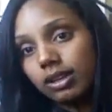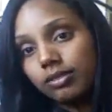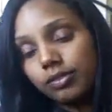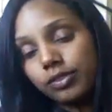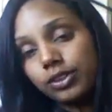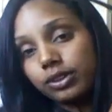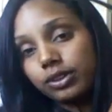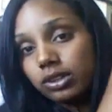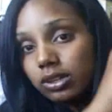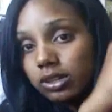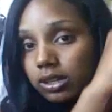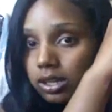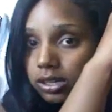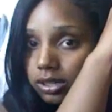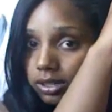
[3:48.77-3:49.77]
If you
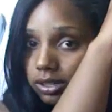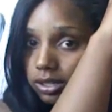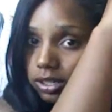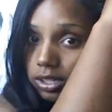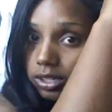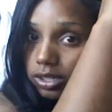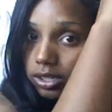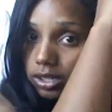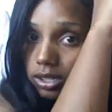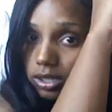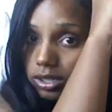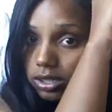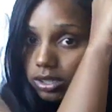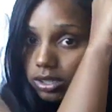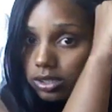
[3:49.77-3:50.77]
look,
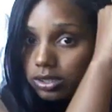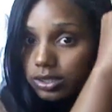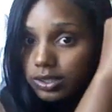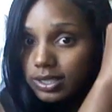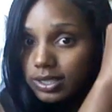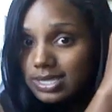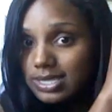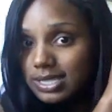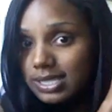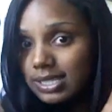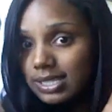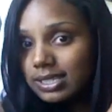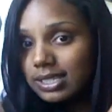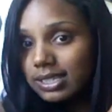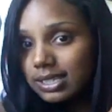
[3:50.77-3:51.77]
you can
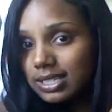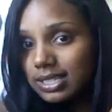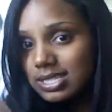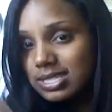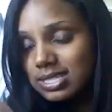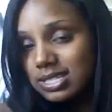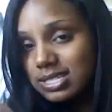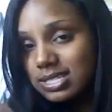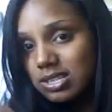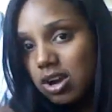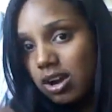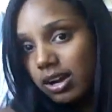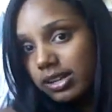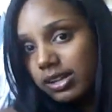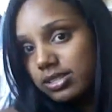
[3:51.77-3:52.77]
see that this does
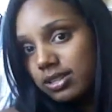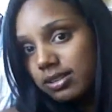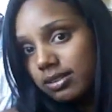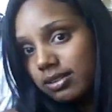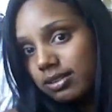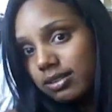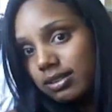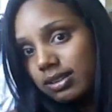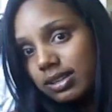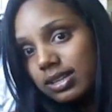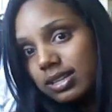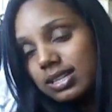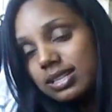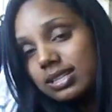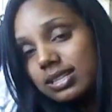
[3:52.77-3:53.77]
not
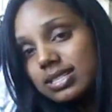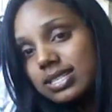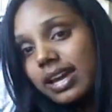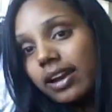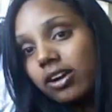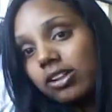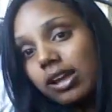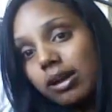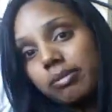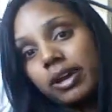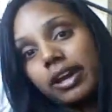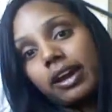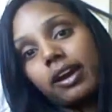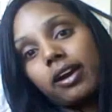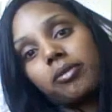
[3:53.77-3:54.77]
tangle up
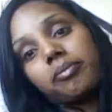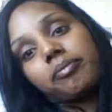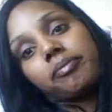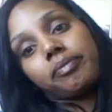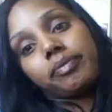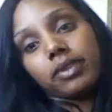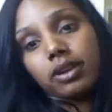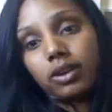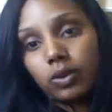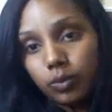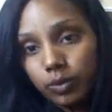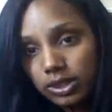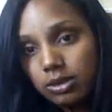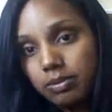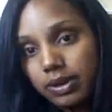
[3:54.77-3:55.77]
my hair
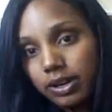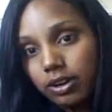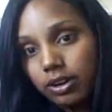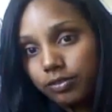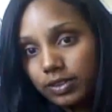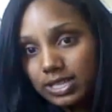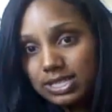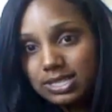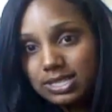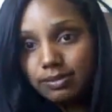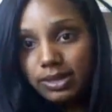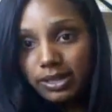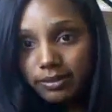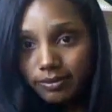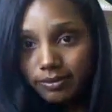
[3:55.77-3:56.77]
with the barrel
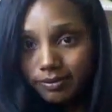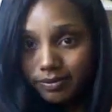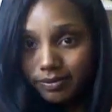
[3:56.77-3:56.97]
facing me.